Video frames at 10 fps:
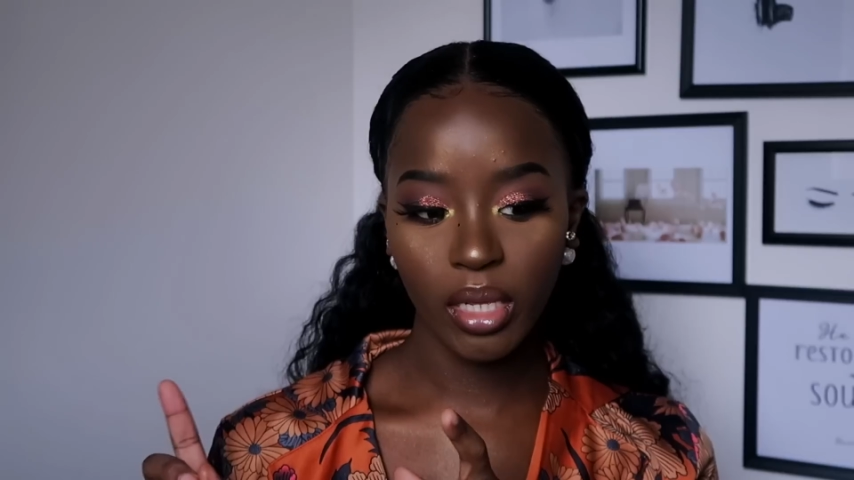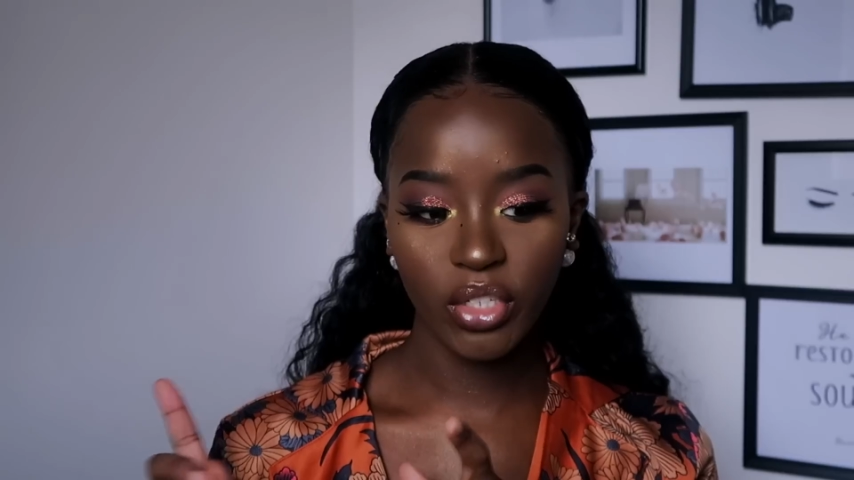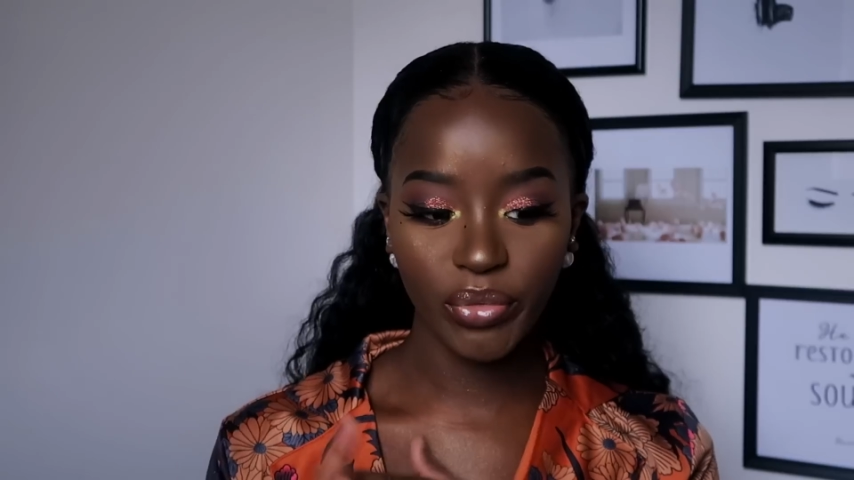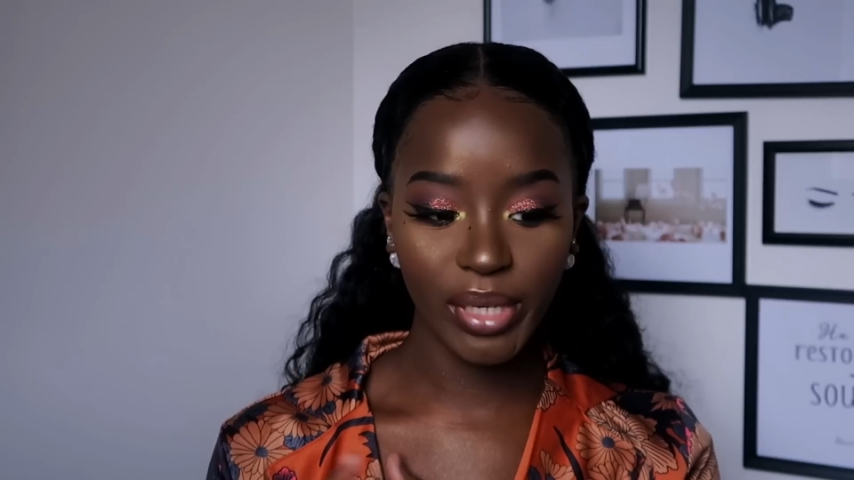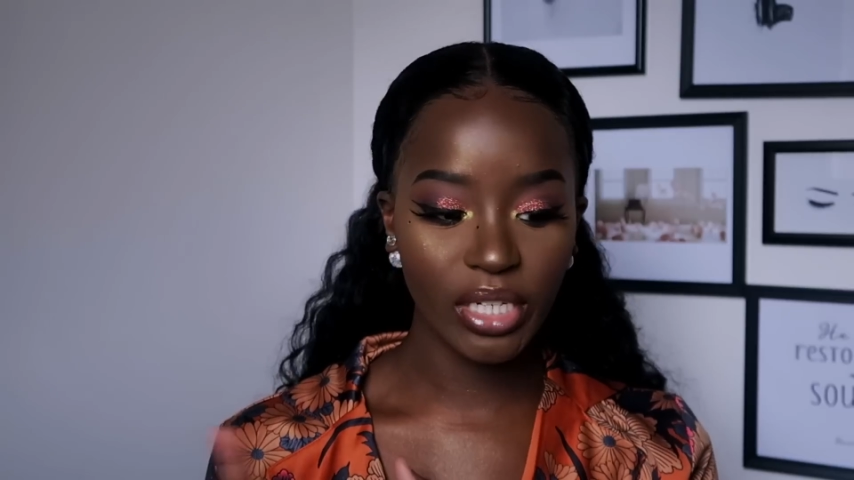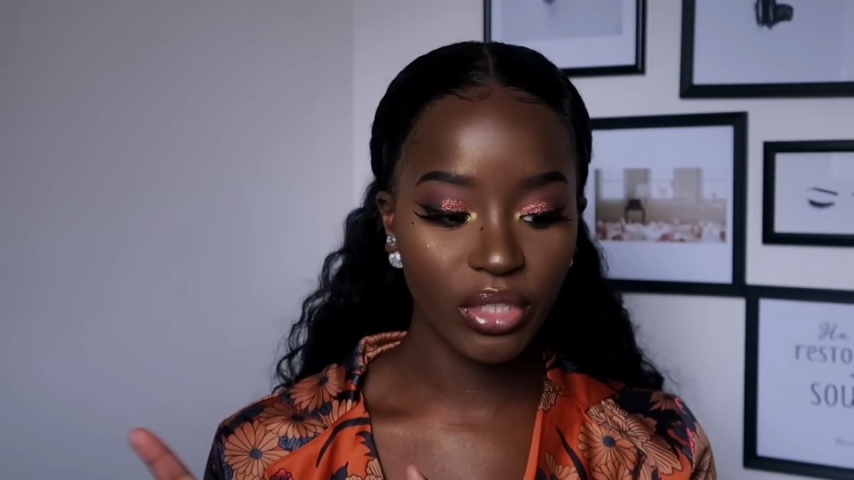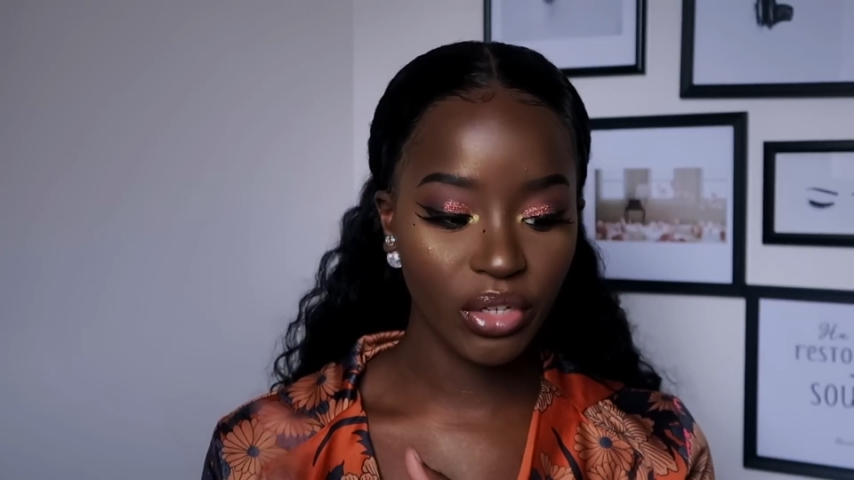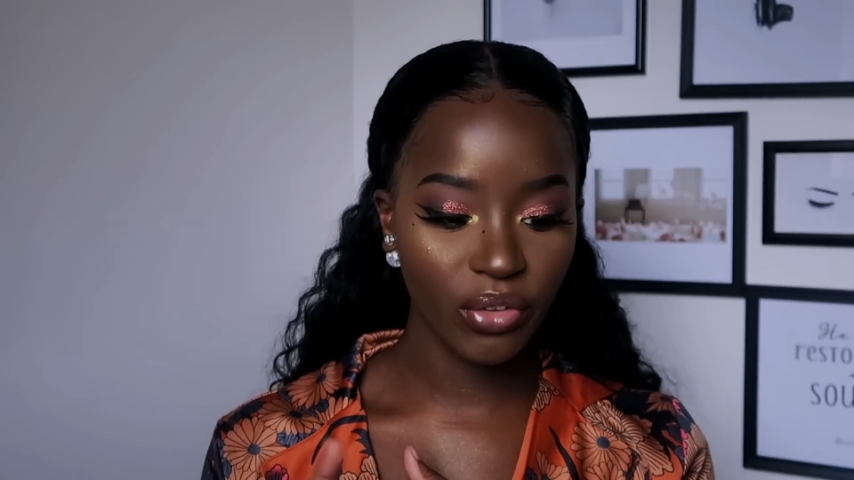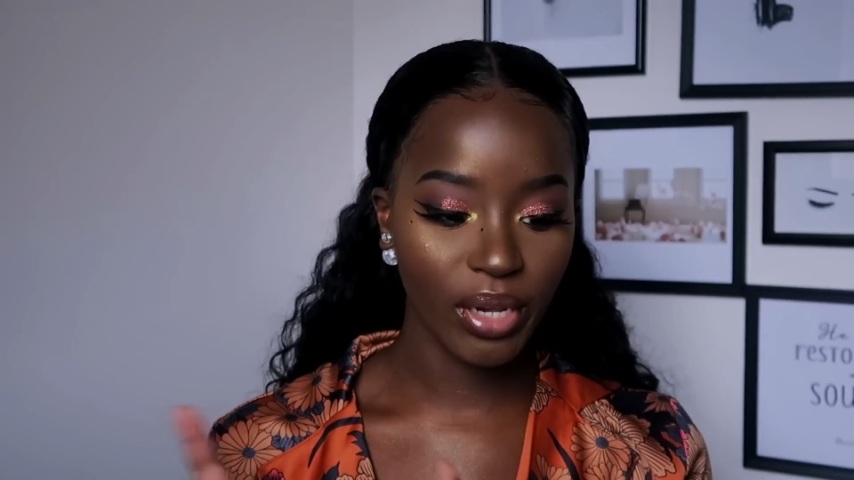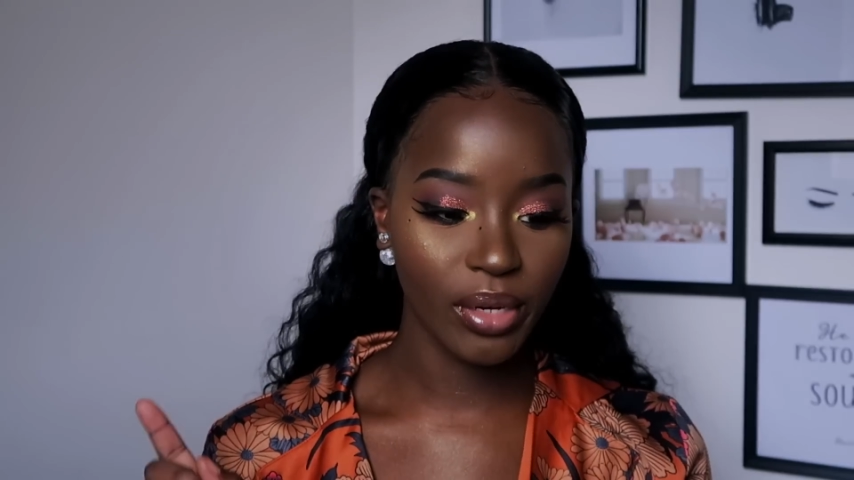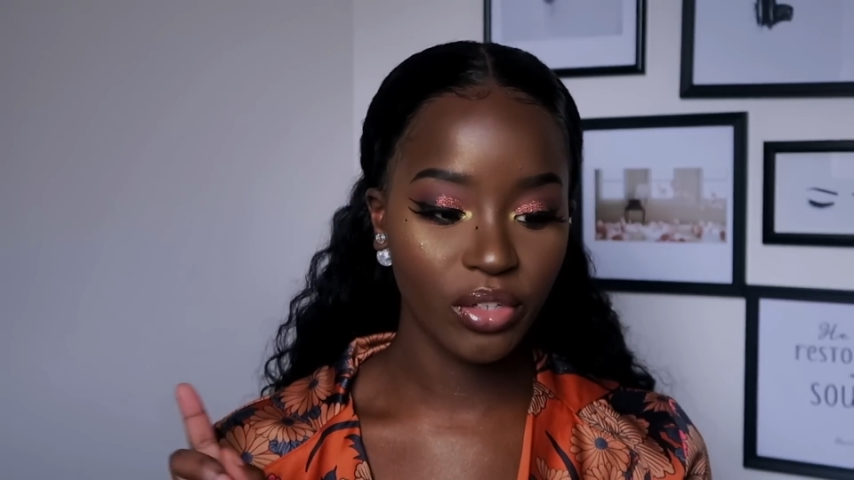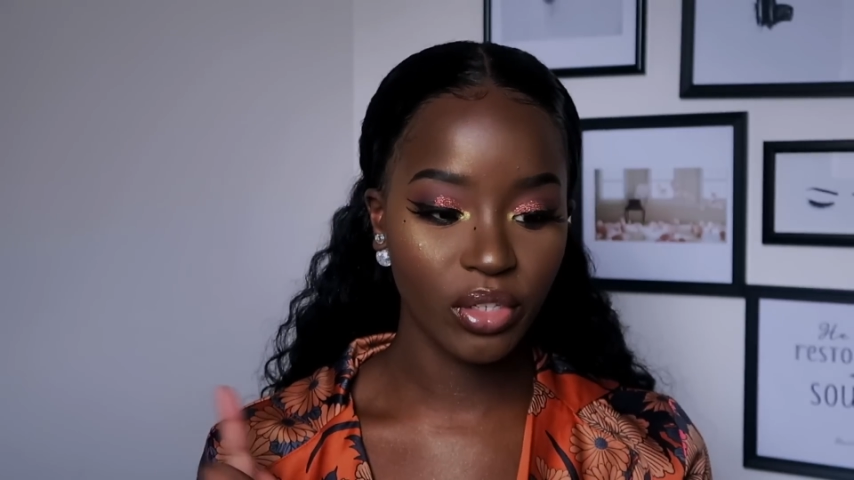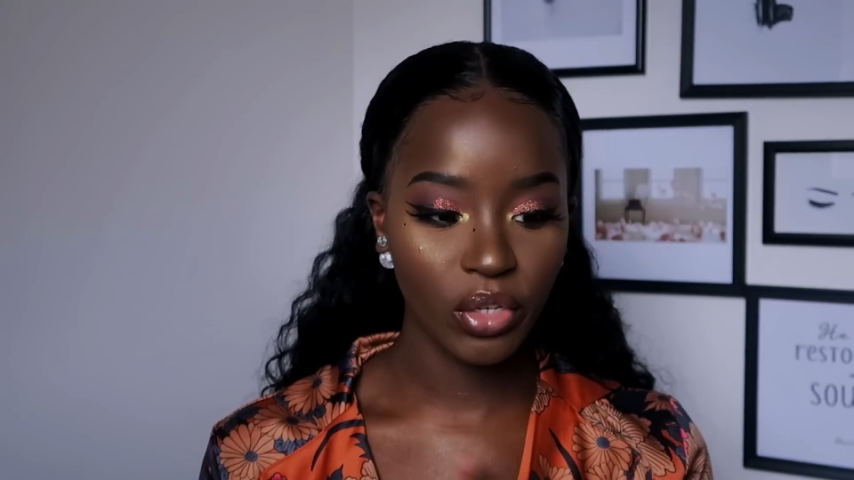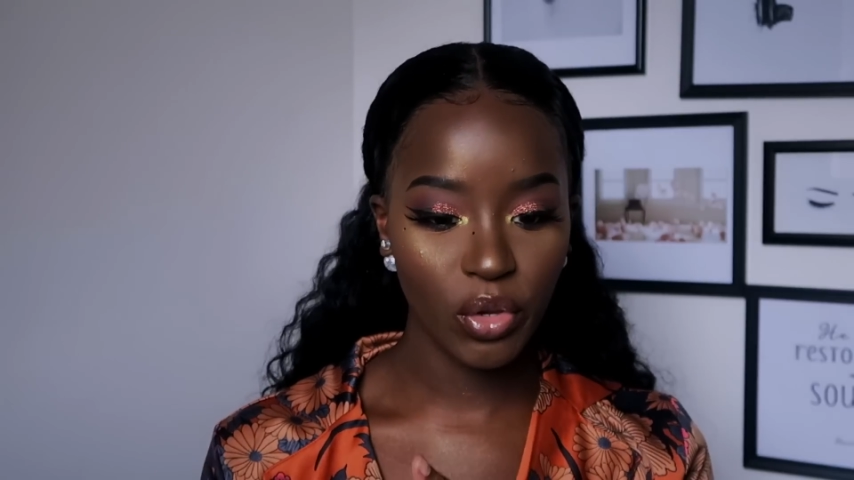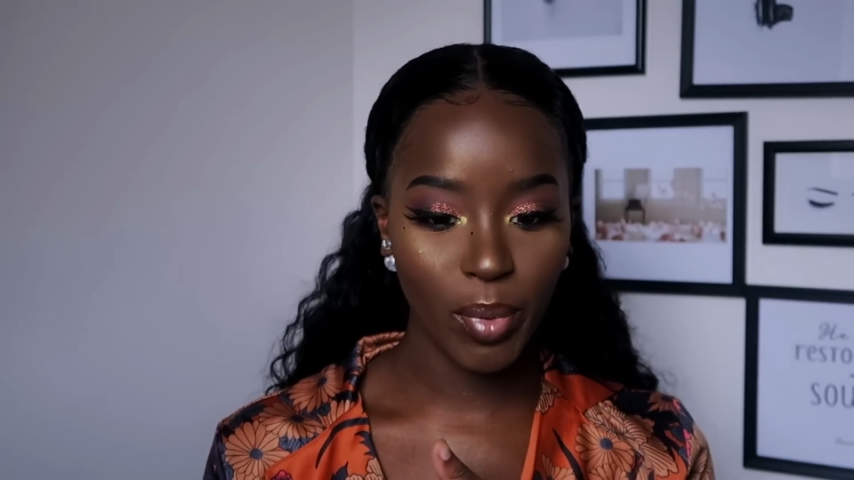She released the new
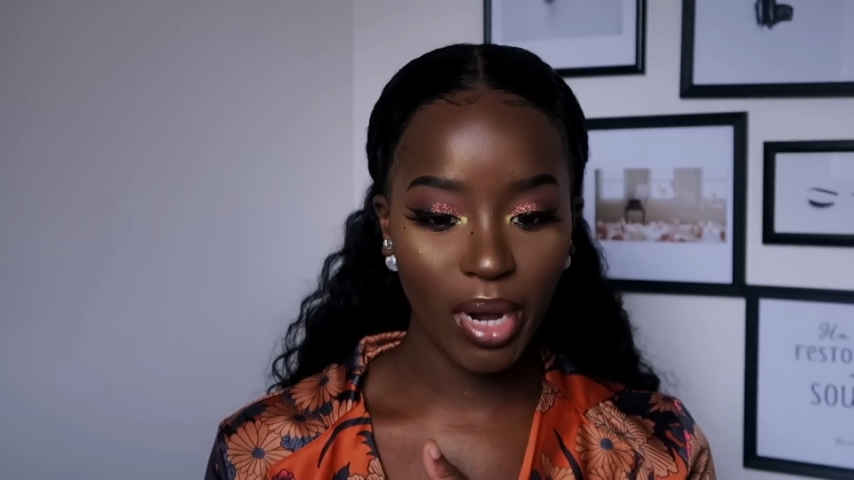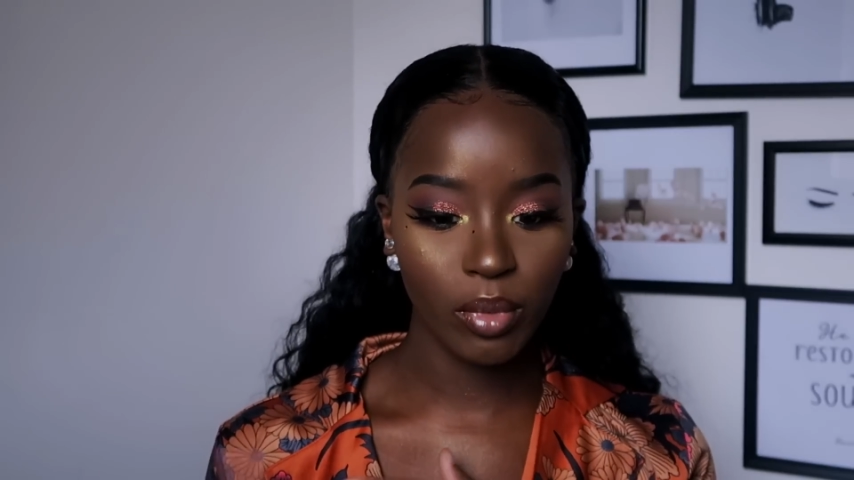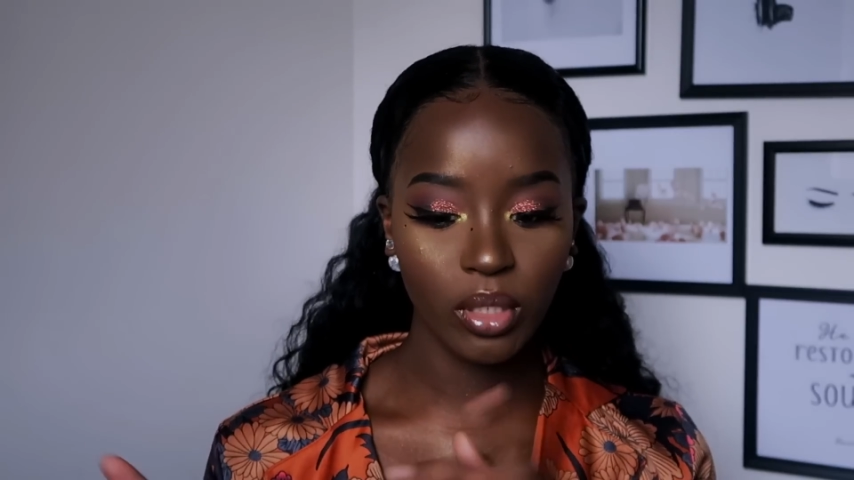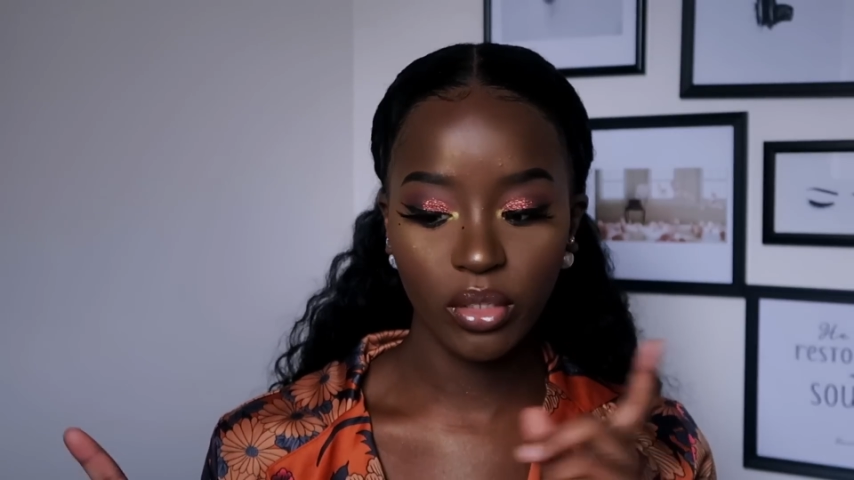foundation and the new primer,